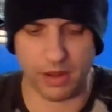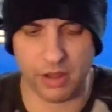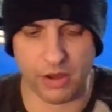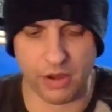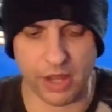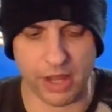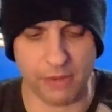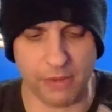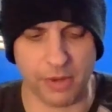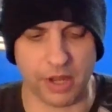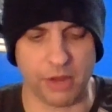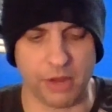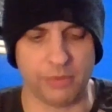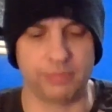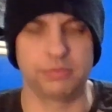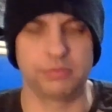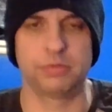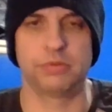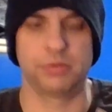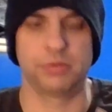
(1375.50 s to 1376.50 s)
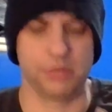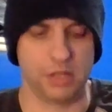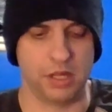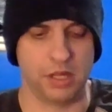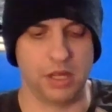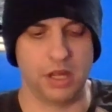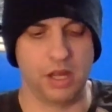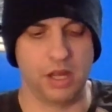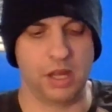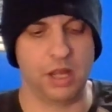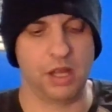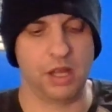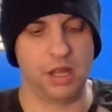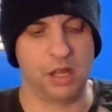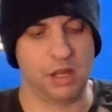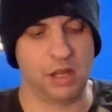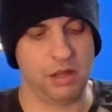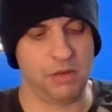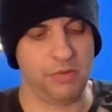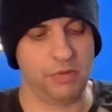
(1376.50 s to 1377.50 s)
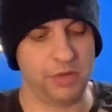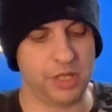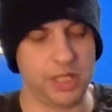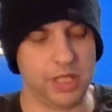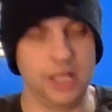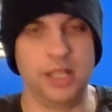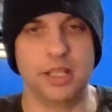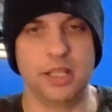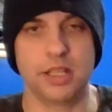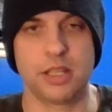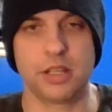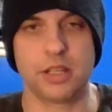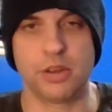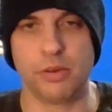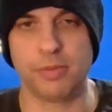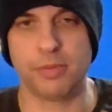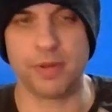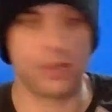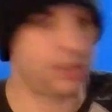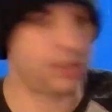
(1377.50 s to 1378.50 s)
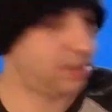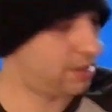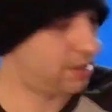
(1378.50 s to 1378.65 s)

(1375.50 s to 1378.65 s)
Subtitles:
All right, there we go. Wasn't the easiest to open?